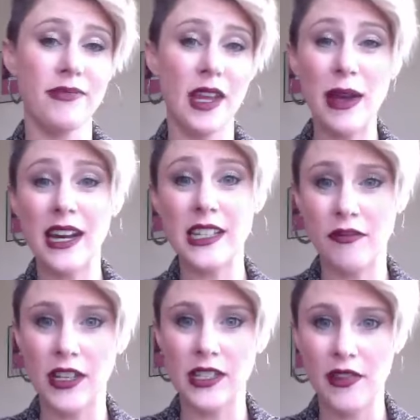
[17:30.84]
made a
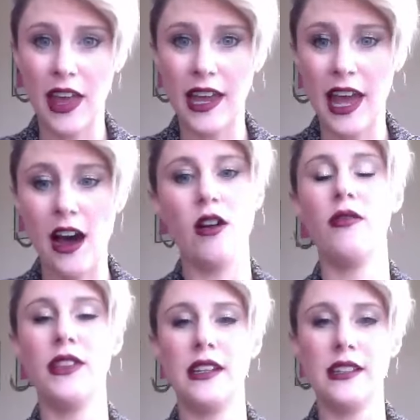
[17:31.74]
difference in like
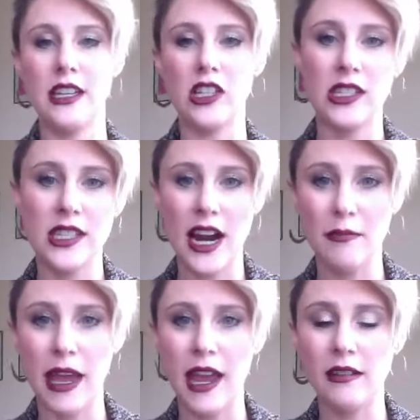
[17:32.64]
how the decisions that I
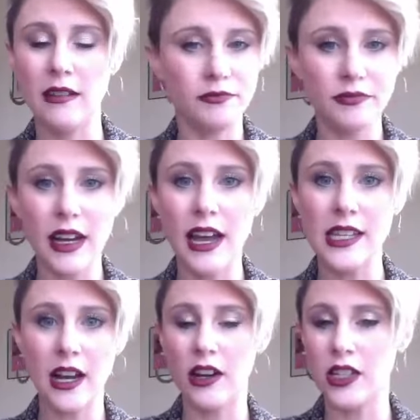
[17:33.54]
made as
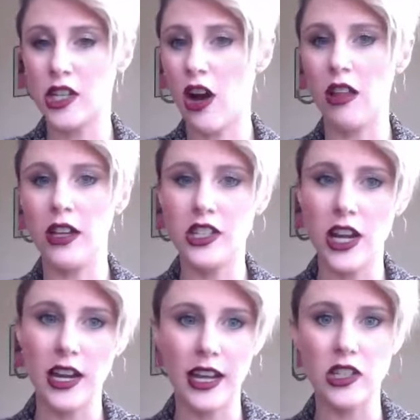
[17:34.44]
I got into college
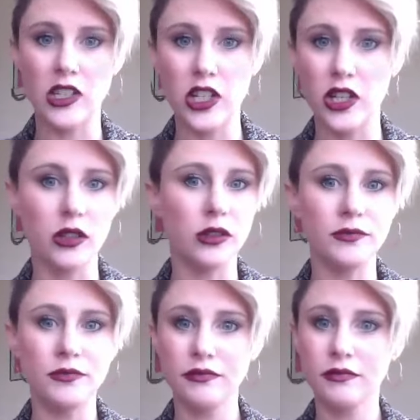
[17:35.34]
and into,
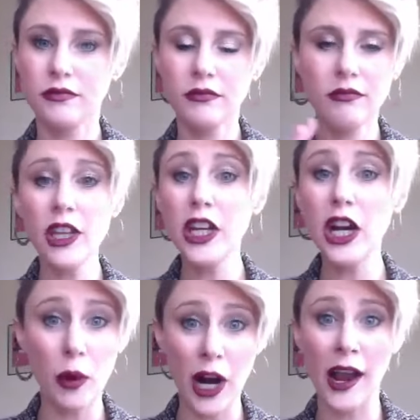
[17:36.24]
you
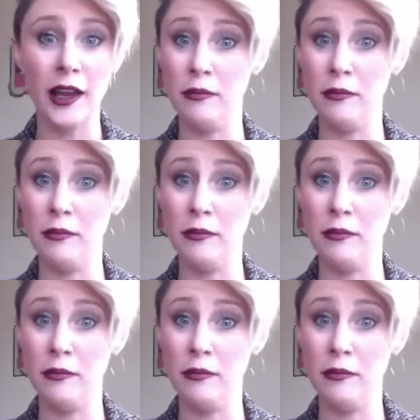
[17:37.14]
know, where I am